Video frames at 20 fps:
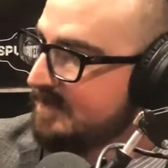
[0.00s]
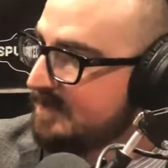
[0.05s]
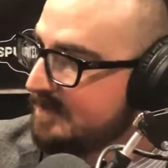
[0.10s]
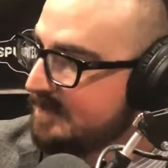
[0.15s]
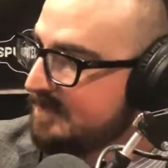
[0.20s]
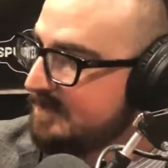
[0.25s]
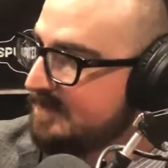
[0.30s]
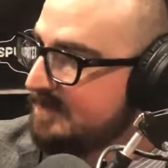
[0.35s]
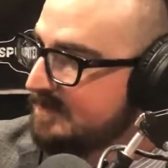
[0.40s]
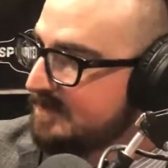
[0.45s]

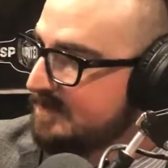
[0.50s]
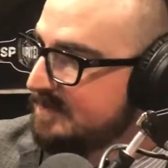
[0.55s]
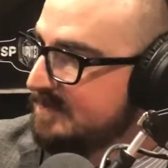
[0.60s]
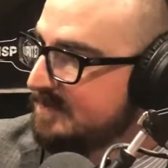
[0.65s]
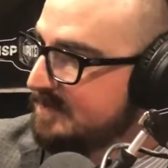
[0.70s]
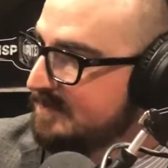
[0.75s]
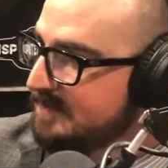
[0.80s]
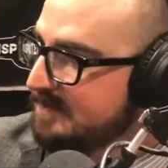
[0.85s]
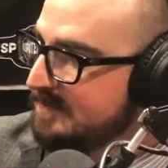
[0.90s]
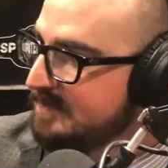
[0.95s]

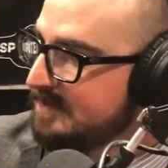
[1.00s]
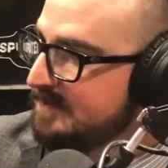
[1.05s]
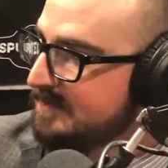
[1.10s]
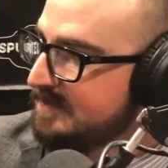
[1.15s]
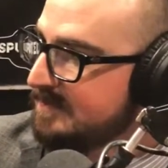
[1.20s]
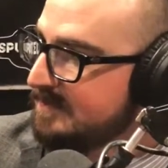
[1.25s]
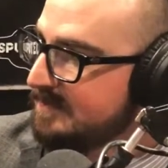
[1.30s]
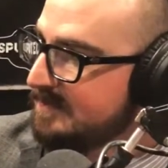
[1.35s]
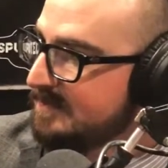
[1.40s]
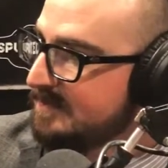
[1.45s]

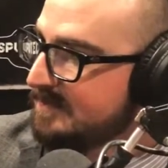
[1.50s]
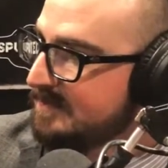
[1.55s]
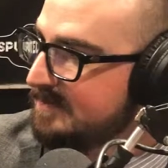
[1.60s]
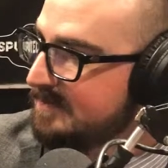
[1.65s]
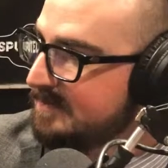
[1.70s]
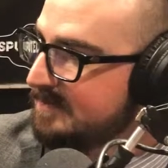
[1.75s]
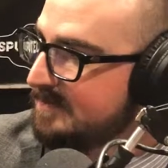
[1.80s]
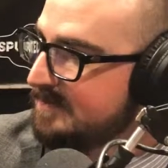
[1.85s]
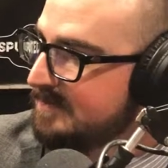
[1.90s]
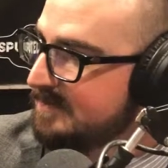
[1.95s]

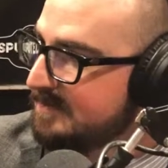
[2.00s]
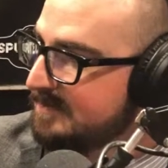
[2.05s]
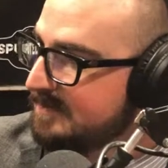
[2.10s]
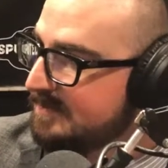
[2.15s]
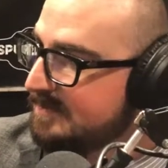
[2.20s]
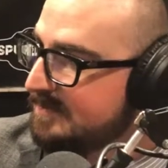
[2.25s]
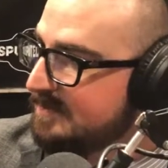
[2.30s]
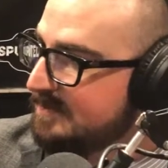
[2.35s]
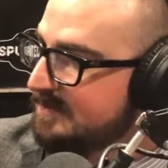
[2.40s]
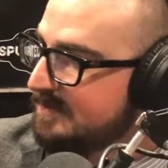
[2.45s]

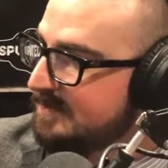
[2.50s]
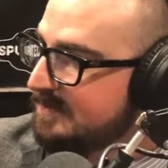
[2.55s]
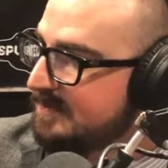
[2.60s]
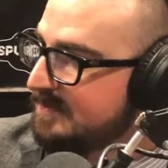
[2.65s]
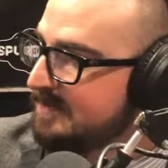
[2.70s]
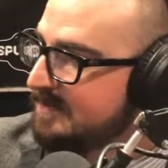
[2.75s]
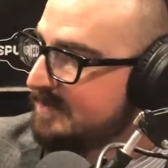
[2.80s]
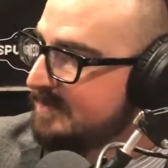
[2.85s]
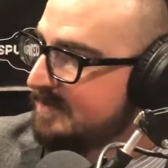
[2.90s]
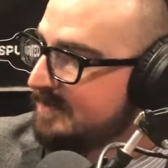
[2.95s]

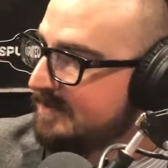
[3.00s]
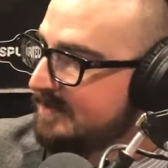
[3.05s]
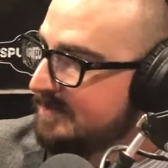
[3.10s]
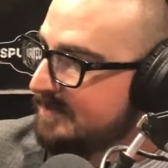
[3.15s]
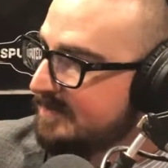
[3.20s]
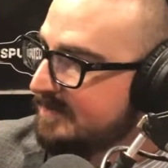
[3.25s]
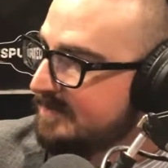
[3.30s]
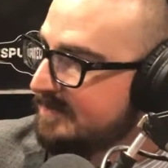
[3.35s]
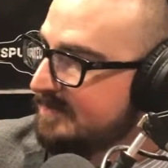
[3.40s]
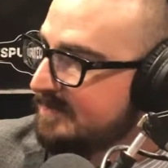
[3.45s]

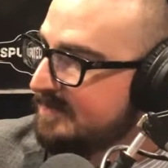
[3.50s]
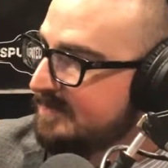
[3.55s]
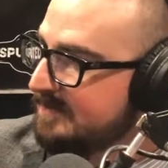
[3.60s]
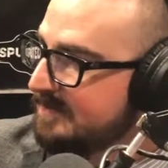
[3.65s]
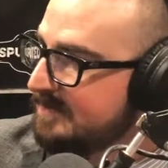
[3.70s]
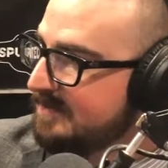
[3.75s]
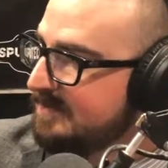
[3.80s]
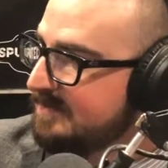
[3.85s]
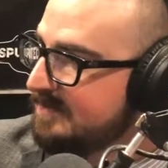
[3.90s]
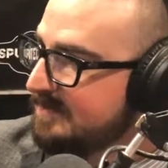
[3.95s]

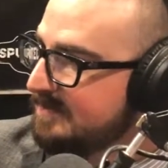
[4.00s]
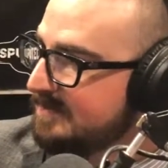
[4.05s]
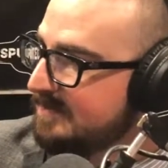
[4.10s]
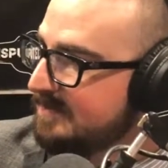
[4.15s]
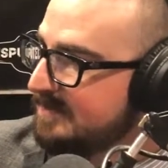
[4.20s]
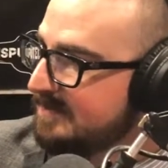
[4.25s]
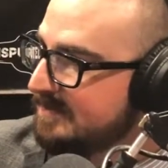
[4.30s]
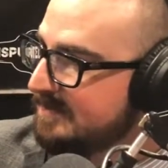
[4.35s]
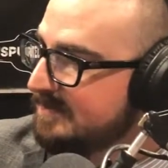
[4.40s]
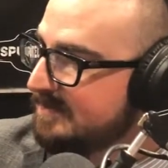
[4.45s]

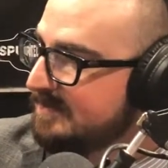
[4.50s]
This person isn't speaking.